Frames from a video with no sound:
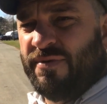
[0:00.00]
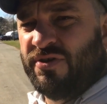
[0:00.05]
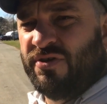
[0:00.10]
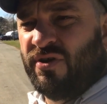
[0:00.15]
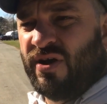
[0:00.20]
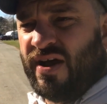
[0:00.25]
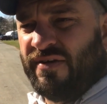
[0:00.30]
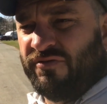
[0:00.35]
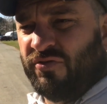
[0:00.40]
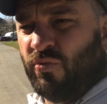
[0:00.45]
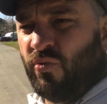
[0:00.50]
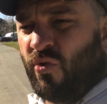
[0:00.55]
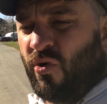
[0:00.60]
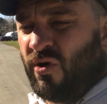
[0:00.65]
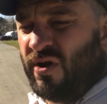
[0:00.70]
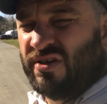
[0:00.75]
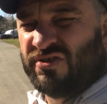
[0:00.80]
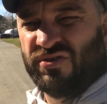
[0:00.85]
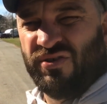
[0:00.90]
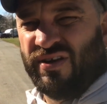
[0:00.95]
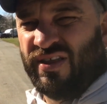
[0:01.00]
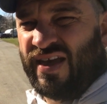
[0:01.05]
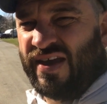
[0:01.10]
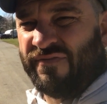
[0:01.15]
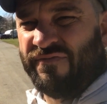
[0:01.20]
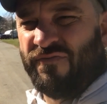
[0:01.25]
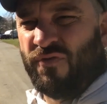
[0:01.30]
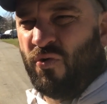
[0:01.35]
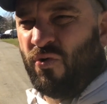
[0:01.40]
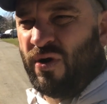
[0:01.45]
You don't have to worry. It's only
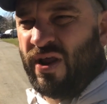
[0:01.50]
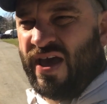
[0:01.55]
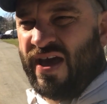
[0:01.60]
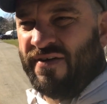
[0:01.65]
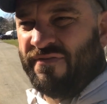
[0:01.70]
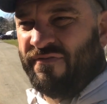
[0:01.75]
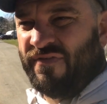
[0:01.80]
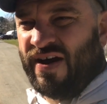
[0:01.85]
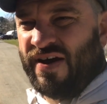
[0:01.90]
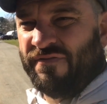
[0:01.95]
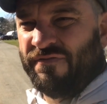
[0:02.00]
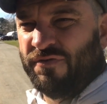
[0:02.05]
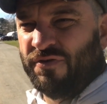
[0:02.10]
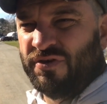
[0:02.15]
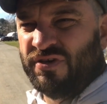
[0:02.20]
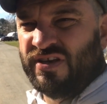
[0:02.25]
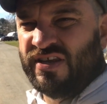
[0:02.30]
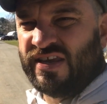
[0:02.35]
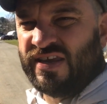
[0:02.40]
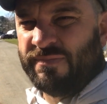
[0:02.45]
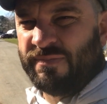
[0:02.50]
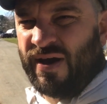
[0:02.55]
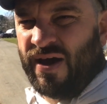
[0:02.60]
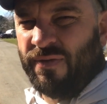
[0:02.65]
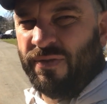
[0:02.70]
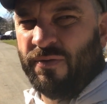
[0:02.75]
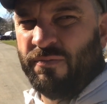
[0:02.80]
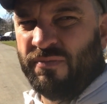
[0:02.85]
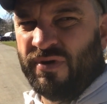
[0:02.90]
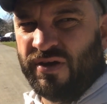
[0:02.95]
like 4.5, 5 foot deep
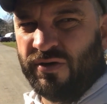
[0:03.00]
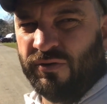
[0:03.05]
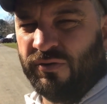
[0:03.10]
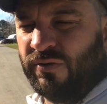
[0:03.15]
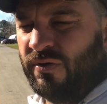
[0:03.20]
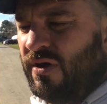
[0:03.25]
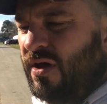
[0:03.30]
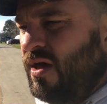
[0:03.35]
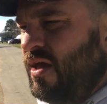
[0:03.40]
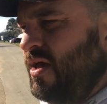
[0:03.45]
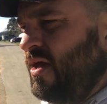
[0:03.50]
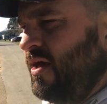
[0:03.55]
out in the middle.